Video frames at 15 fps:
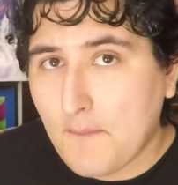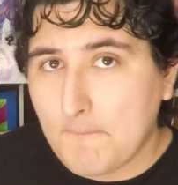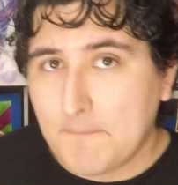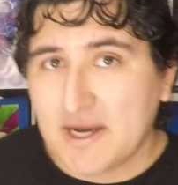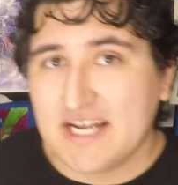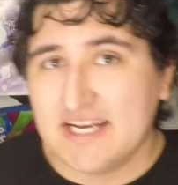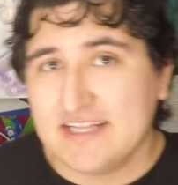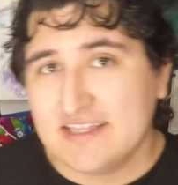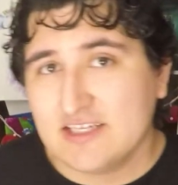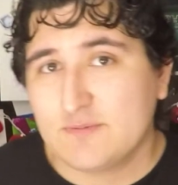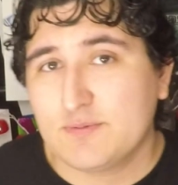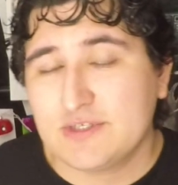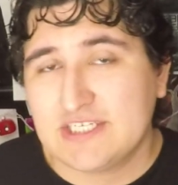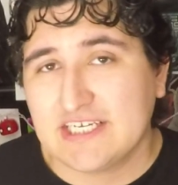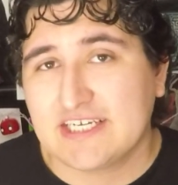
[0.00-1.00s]
but in this
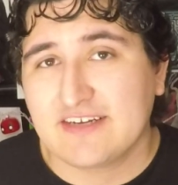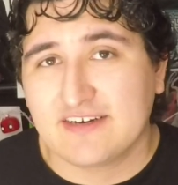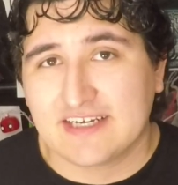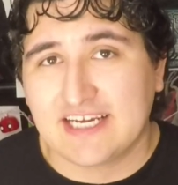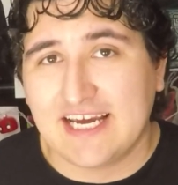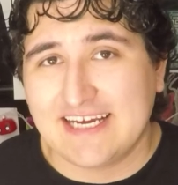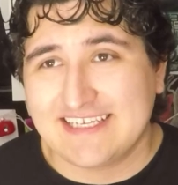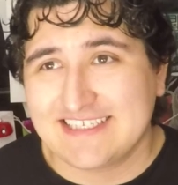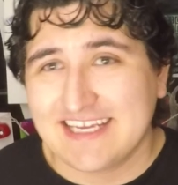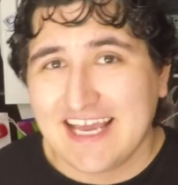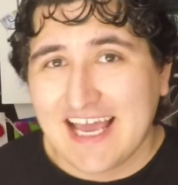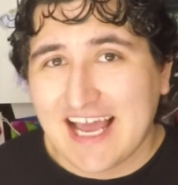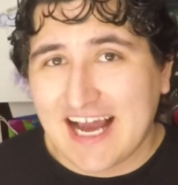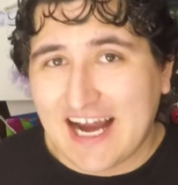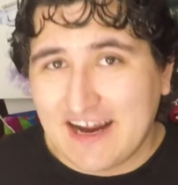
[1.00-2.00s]
particular case,
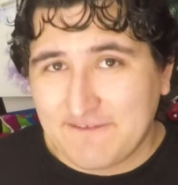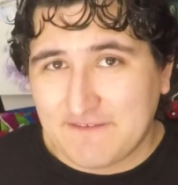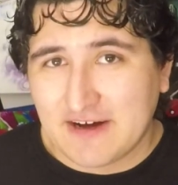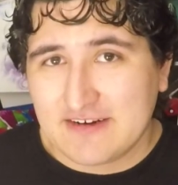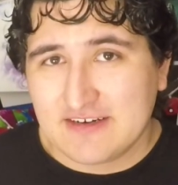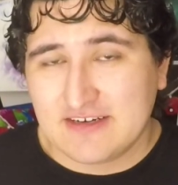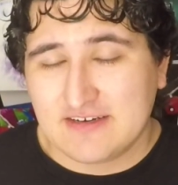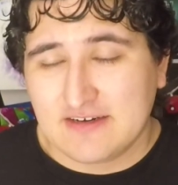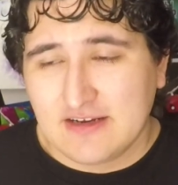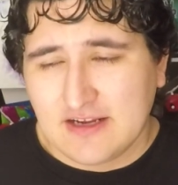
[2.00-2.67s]
I found it